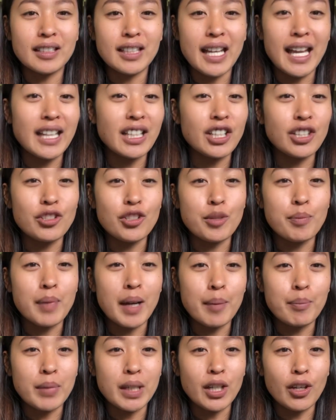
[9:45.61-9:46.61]
any new
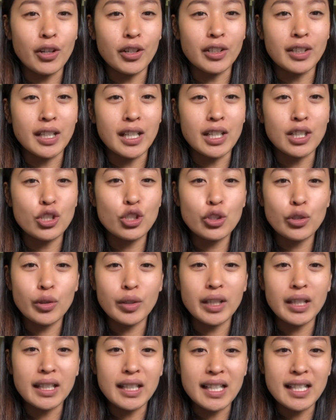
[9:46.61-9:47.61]
puppy owner
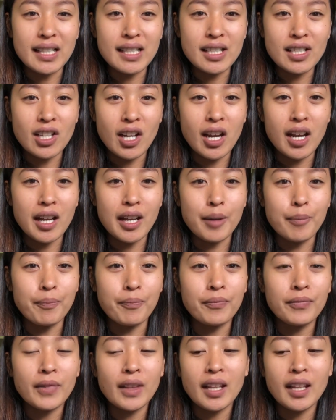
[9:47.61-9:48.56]
during this time,